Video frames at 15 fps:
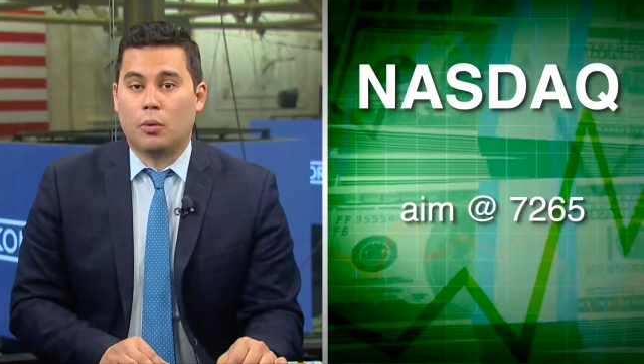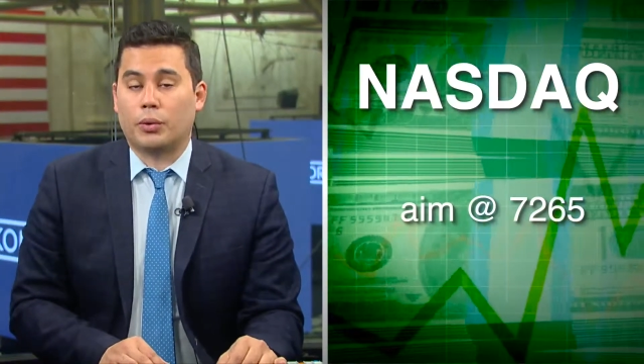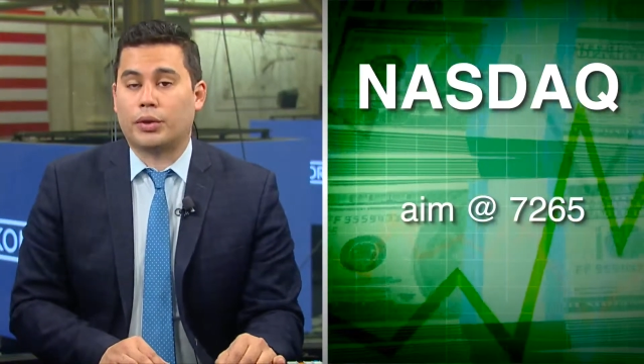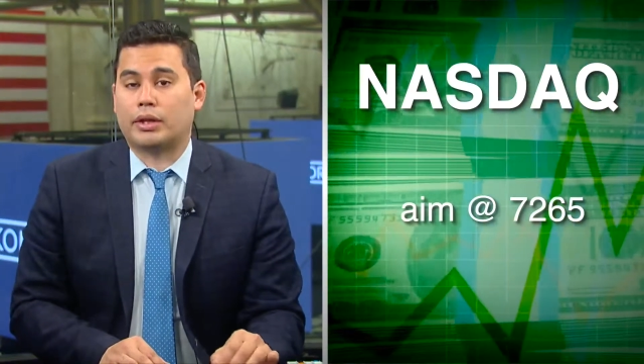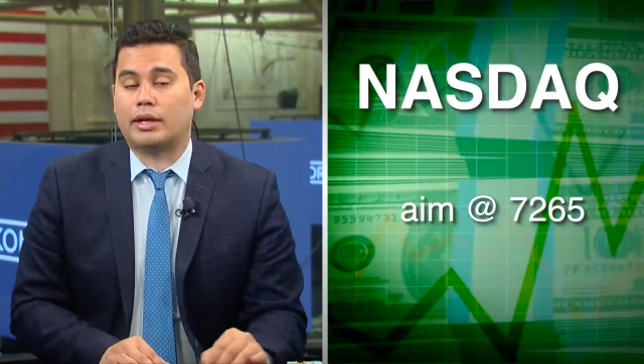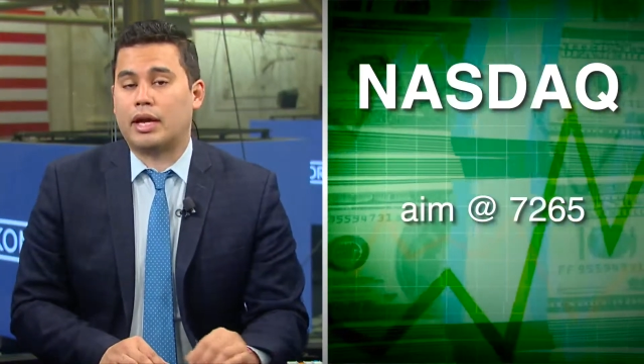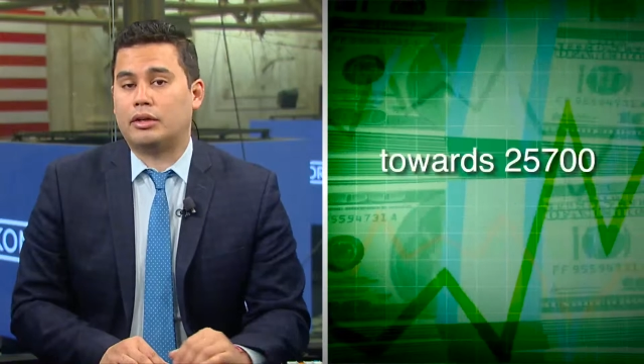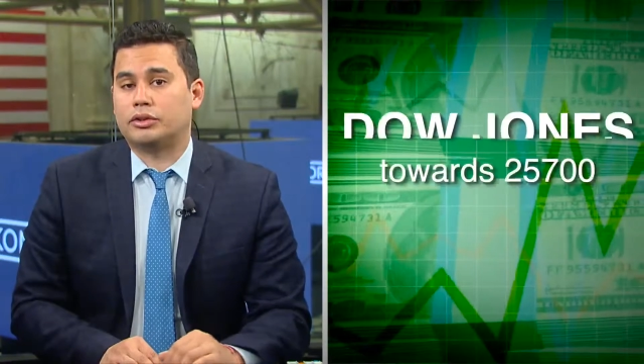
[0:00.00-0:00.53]
while
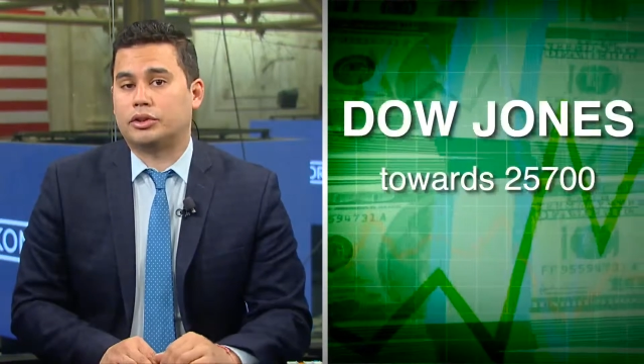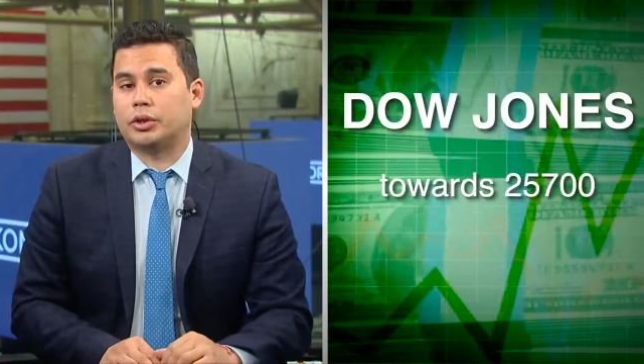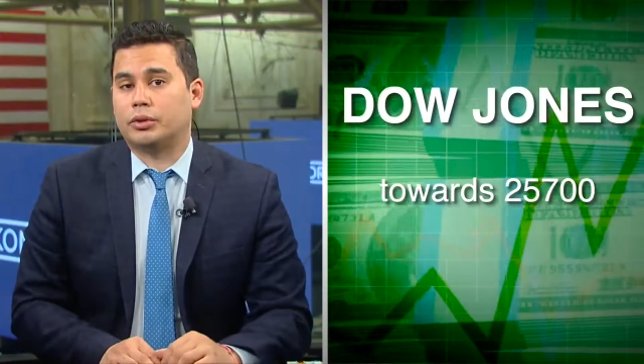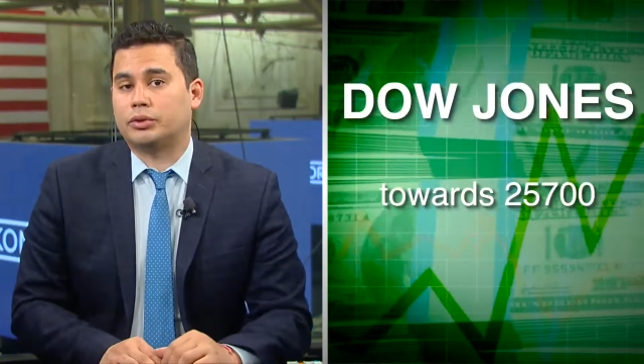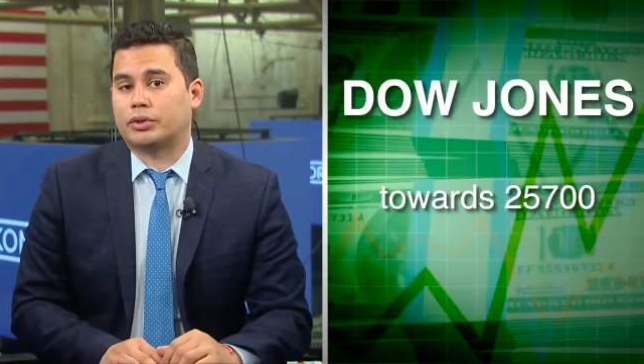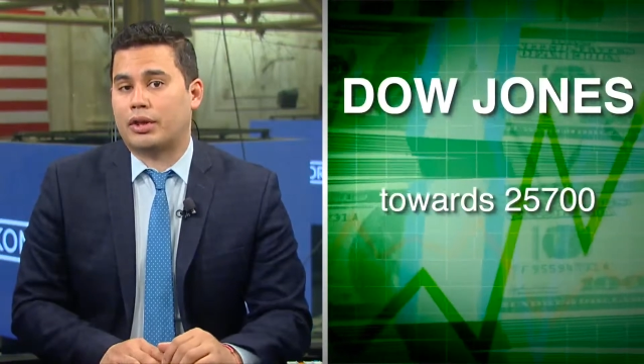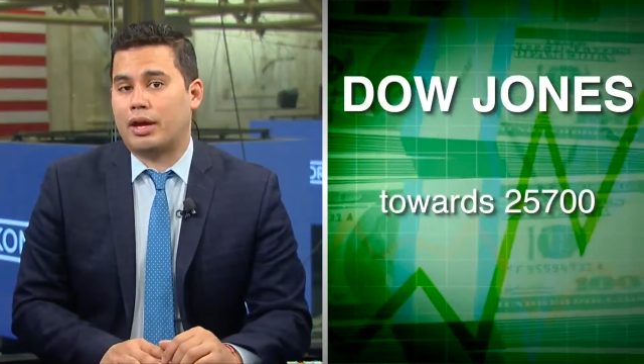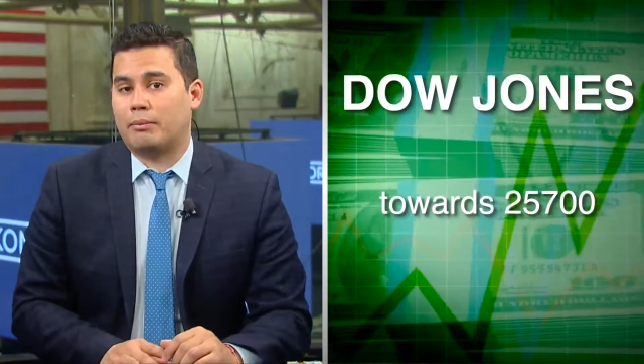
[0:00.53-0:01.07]
the Dow
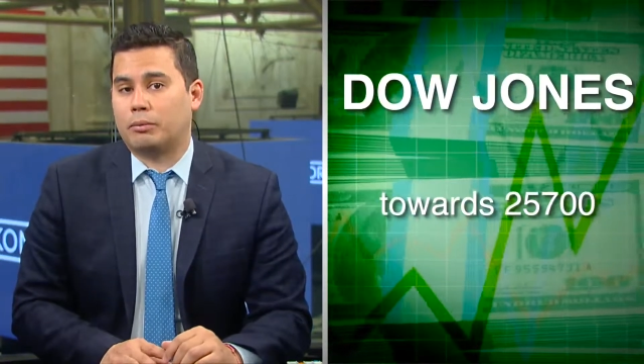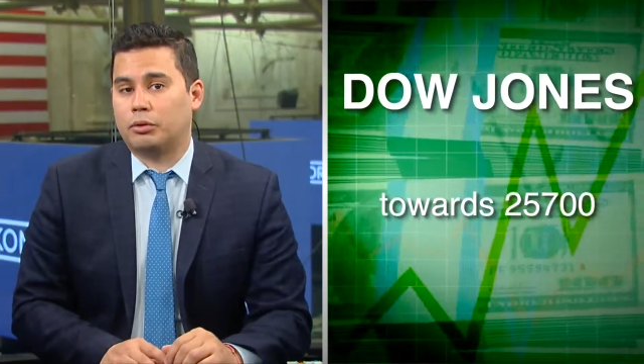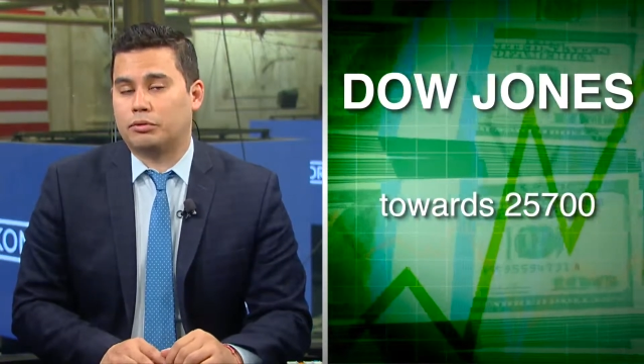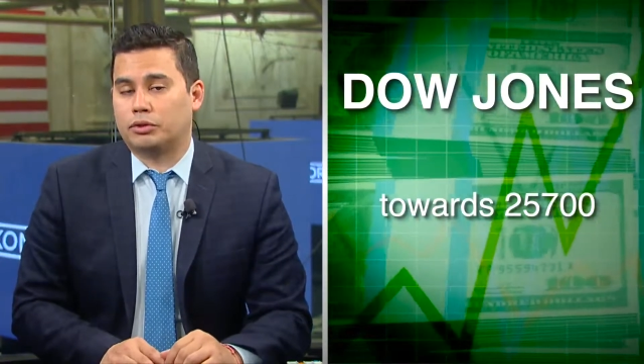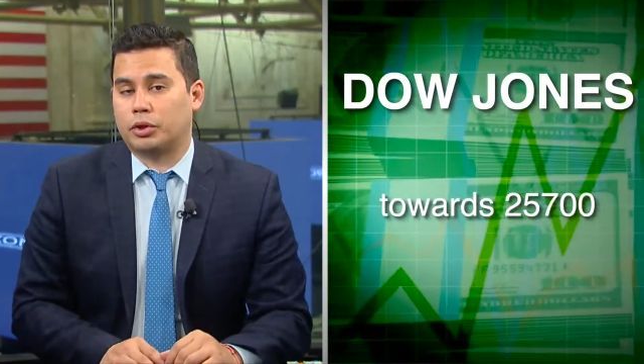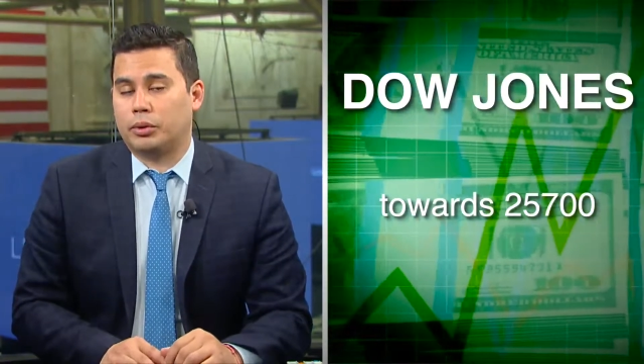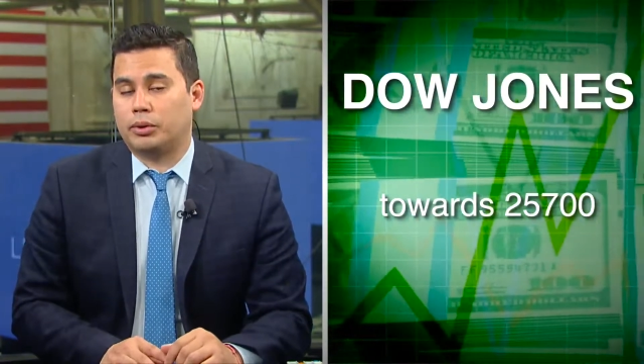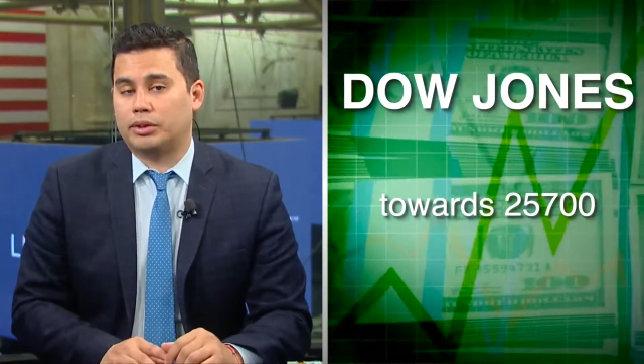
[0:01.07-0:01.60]
Jones that
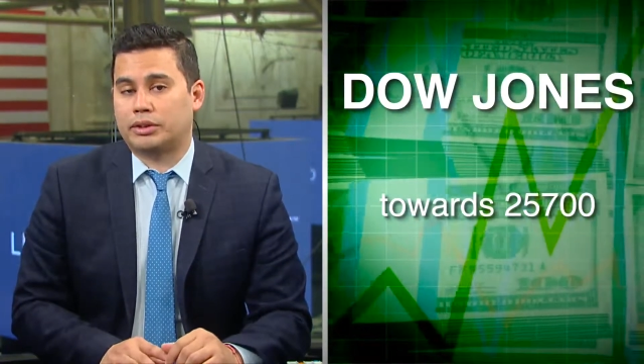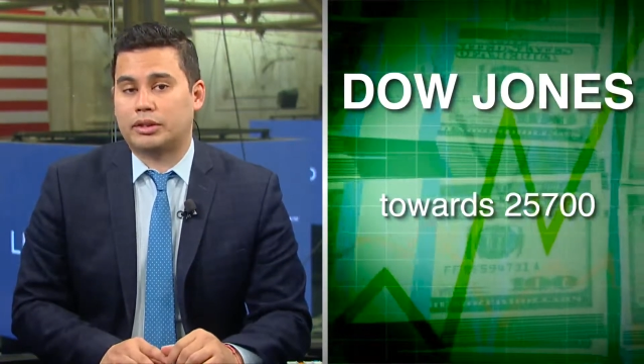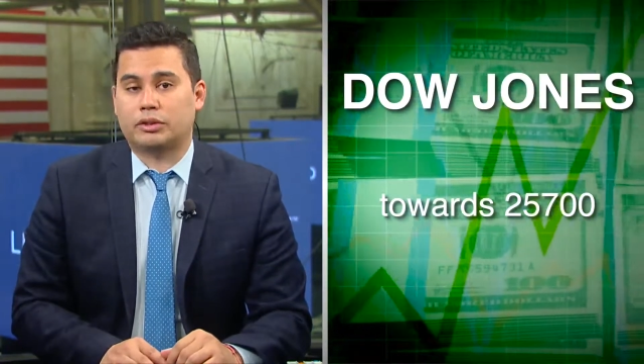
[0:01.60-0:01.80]
moves towards